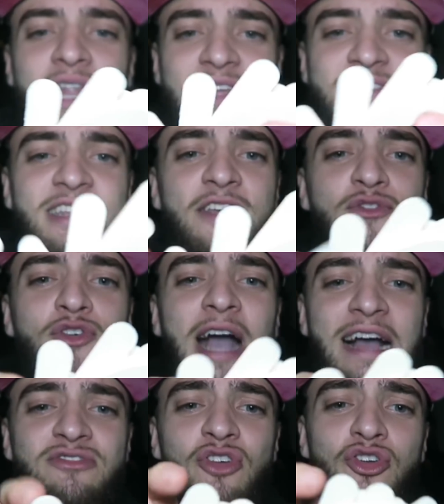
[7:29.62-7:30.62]
Let's see if you
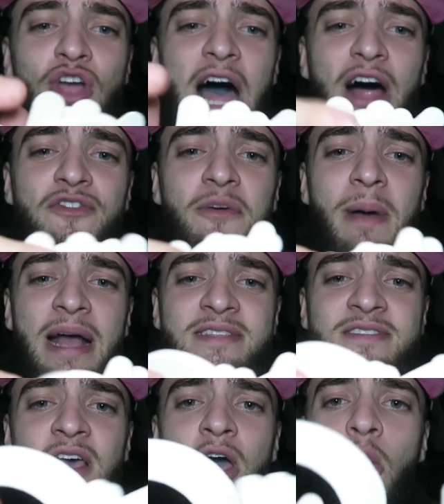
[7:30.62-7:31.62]
guys know your alphabet.
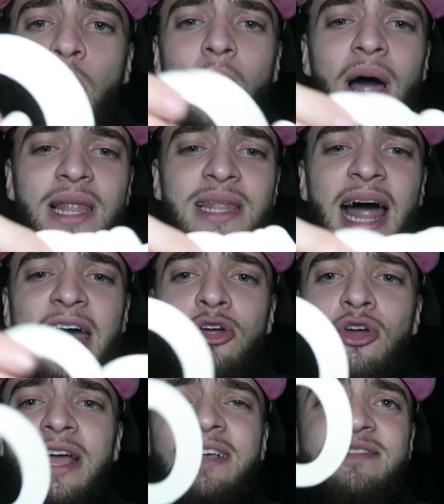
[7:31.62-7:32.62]
What
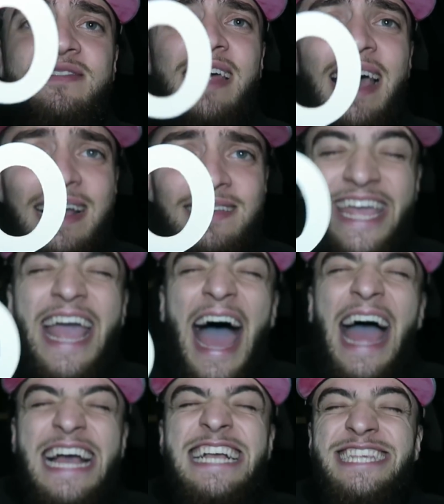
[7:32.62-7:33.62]
letter is this?
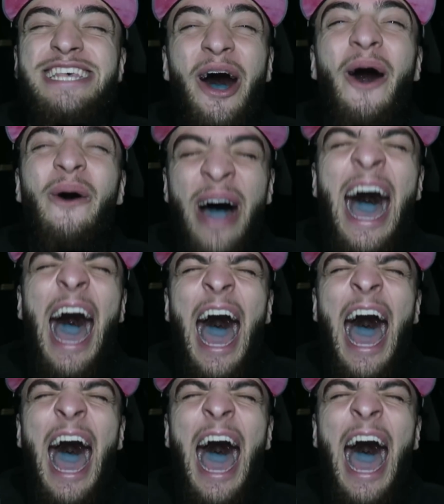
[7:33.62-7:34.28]
Yeah, it's O.